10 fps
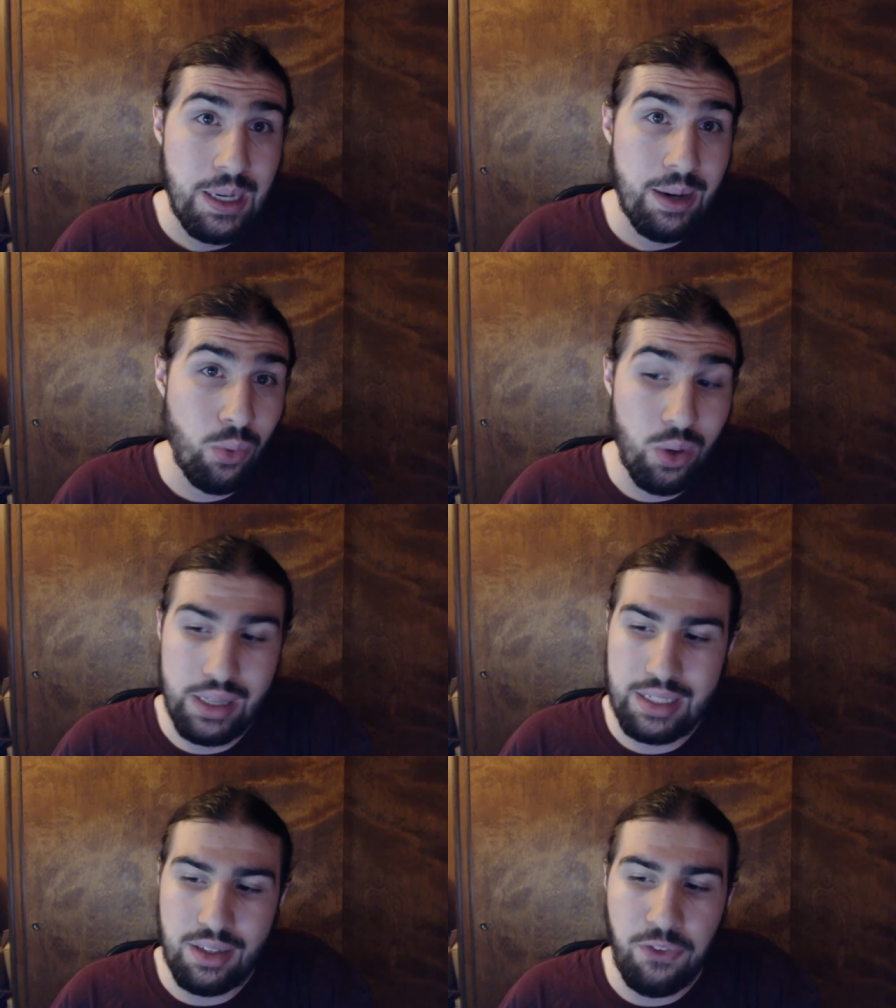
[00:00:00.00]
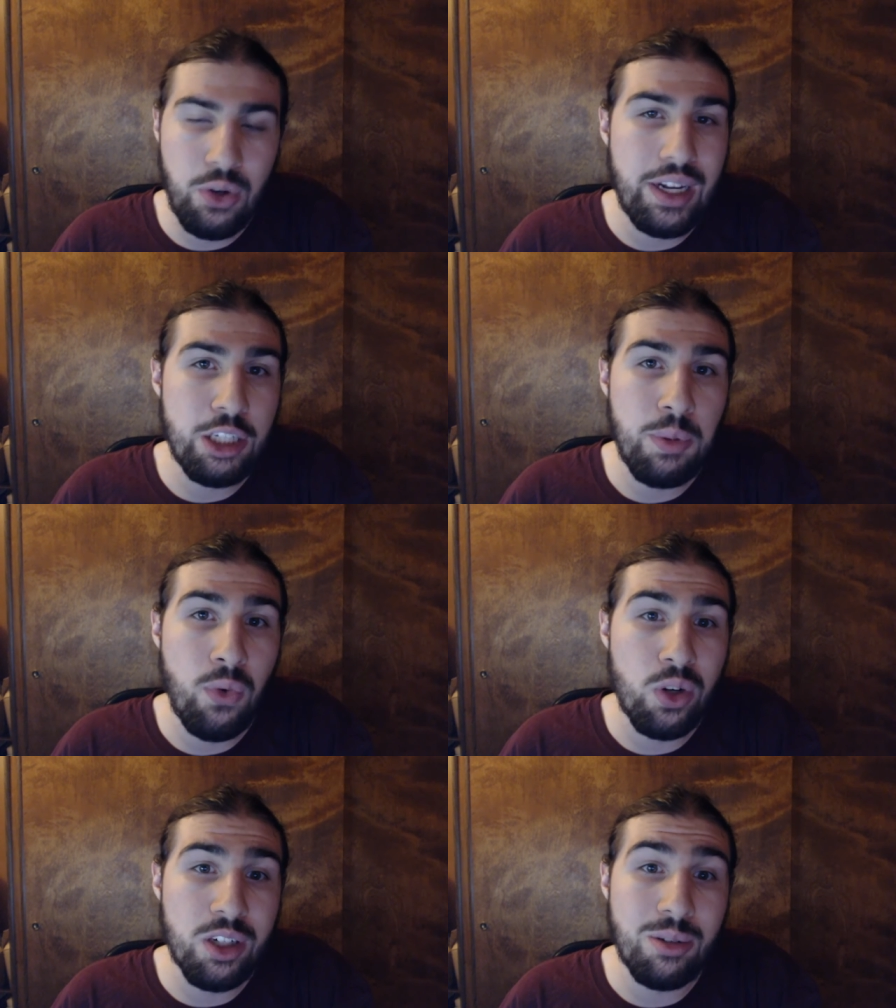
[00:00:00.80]
recording this a few days
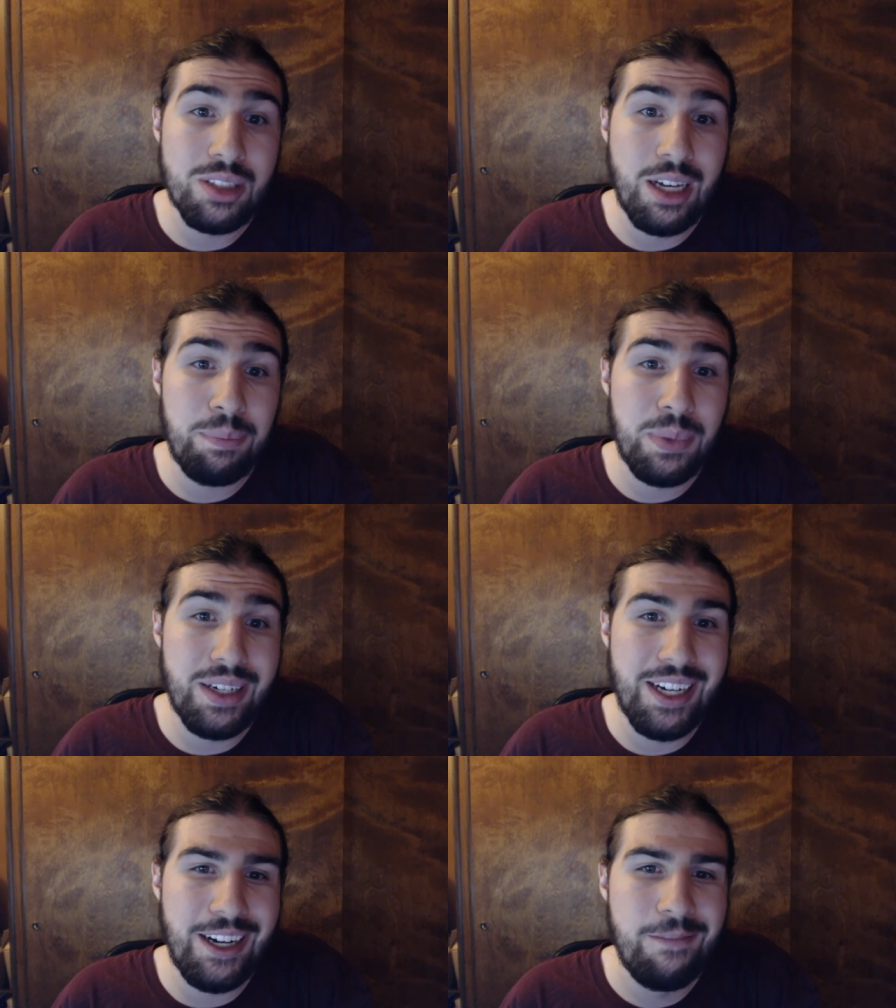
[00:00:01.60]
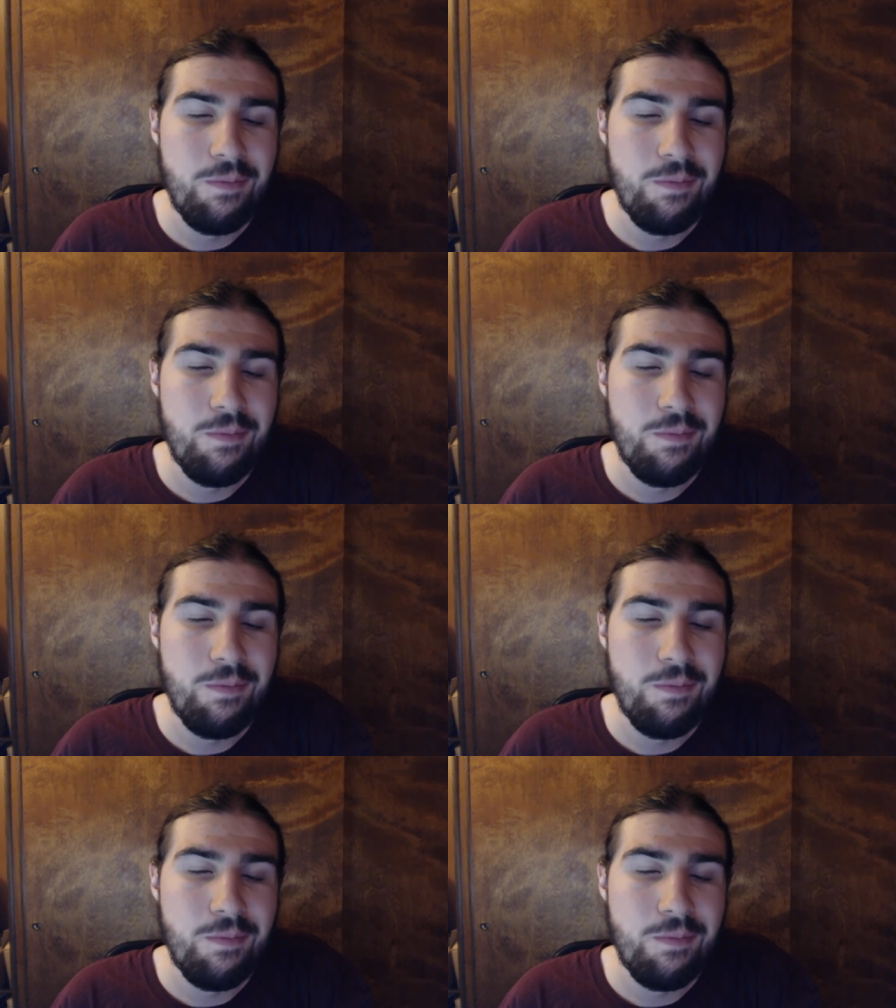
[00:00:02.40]
before it goes up, but uh